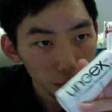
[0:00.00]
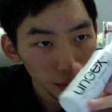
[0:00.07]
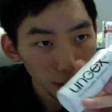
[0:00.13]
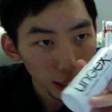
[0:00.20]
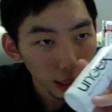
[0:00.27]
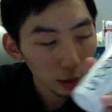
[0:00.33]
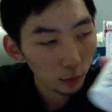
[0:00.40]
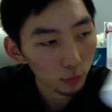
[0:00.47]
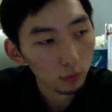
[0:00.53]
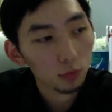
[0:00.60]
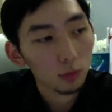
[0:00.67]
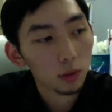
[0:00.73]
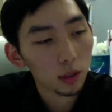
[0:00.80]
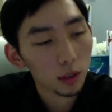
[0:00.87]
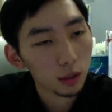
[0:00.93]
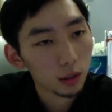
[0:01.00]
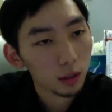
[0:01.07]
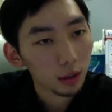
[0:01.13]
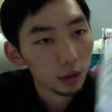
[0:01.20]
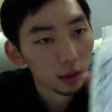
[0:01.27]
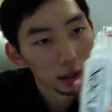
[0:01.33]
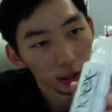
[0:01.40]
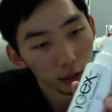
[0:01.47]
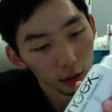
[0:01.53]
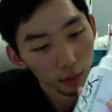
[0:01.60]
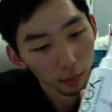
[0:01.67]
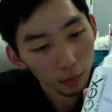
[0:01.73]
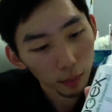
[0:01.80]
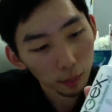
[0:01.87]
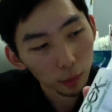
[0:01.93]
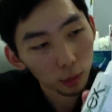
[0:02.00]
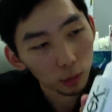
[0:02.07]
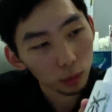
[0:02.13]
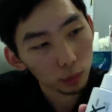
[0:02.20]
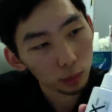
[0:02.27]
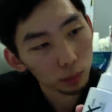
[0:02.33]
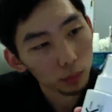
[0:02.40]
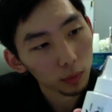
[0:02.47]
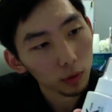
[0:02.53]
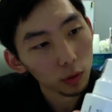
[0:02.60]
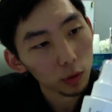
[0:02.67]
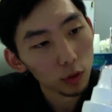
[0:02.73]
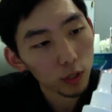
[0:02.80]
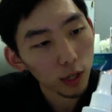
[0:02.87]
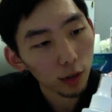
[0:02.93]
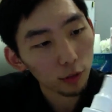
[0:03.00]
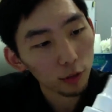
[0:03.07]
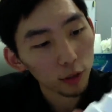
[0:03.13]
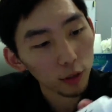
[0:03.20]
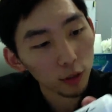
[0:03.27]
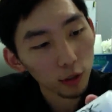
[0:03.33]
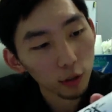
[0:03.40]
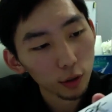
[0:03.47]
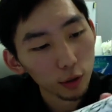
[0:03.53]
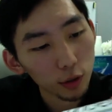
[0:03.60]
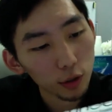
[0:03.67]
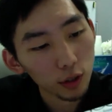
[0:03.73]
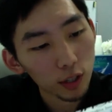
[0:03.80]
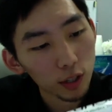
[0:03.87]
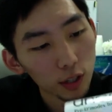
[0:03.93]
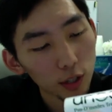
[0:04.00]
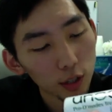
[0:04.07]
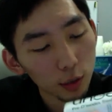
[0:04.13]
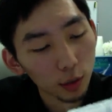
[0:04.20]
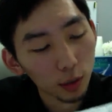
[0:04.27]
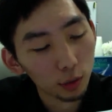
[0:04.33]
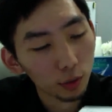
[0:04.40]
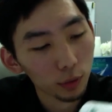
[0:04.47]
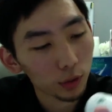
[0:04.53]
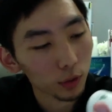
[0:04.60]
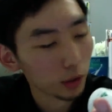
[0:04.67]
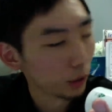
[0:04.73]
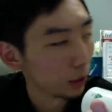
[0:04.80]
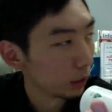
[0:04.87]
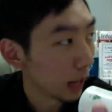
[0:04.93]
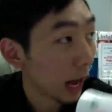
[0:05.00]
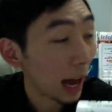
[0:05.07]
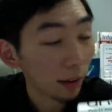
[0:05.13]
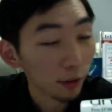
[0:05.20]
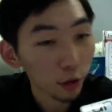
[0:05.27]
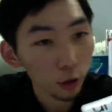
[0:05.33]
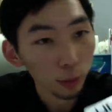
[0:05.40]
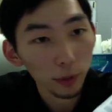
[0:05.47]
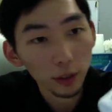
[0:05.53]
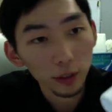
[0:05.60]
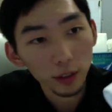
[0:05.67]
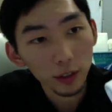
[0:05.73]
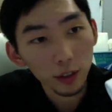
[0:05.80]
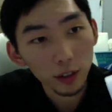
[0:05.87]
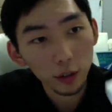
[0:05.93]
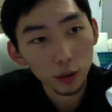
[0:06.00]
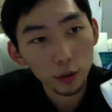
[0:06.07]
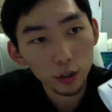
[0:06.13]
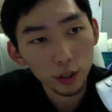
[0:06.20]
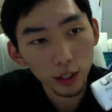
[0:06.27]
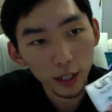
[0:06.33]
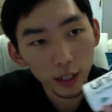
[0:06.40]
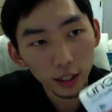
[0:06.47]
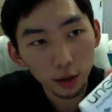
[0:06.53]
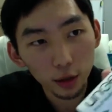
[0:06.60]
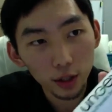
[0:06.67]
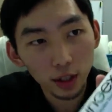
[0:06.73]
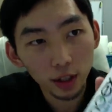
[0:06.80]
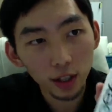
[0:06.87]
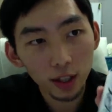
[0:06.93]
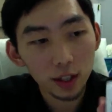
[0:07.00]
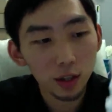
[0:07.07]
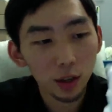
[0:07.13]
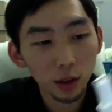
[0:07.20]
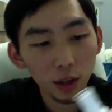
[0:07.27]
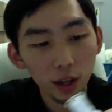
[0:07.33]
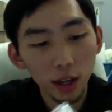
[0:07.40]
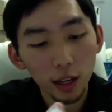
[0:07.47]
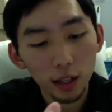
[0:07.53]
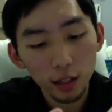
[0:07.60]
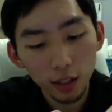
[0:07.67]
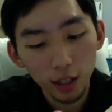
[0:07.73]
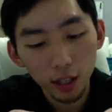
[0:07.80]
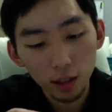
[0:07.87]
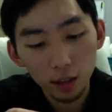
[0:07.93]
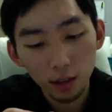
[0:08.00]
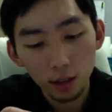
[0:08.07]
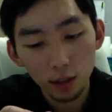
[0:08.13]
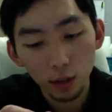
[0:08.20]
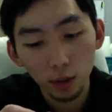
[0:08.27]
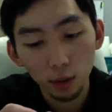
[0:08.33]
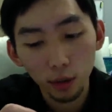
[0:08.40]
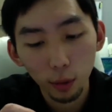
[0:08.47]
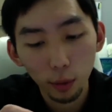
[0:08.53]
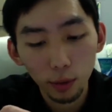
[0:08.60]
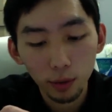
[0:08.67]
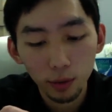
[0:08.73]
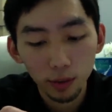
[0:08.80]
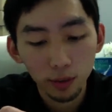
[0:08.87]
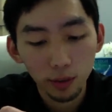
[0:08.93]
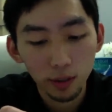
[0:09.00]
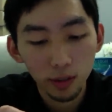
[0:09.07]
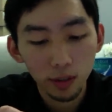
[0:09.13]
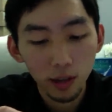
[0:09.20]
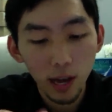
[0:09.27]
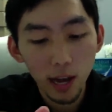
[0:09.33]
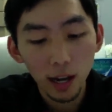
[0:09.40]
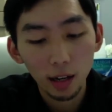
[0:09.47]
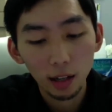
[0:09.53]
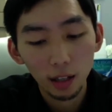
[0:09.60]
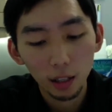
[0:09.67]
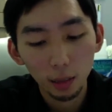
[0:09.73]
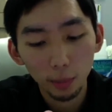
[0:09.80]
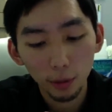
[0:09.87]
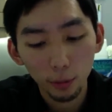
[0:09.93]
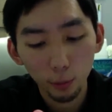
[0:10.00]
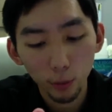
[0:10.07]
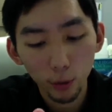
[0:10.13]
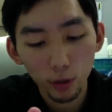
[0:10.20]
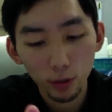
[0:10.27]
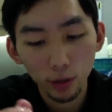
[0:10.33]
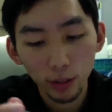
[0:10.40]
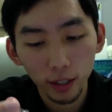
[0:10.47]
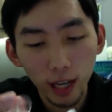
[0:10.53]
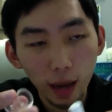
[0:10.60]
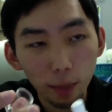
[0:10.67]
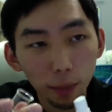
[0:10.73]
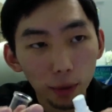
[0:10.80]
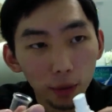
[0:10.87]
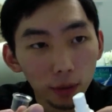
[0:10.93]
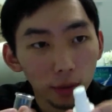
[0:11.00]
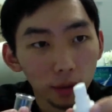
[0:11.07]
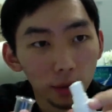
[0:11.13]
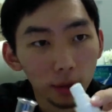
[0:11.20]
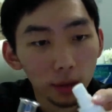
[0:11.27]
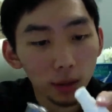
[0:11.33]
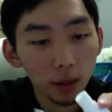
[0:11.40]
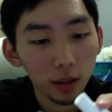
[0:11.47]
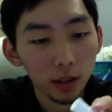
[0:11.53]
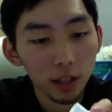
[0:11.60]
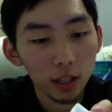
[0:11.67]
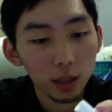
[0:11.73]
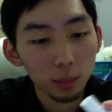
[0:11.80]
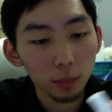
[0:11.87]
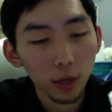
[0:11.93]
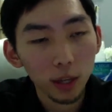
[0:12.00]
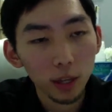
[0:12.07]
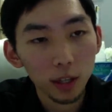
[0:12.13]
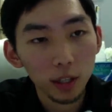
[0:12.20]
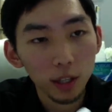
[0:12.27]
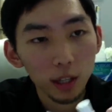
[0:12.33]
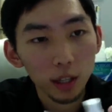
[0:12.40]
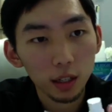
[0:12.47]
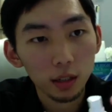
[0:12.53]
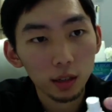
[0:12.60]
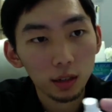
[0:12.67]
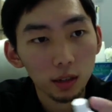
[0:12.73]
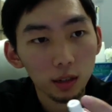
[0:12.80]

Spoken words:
Now, people used to have to use this, well, not have to, but used to like using this on their skin. So they would add a little bit of water in the cap and then spray this in,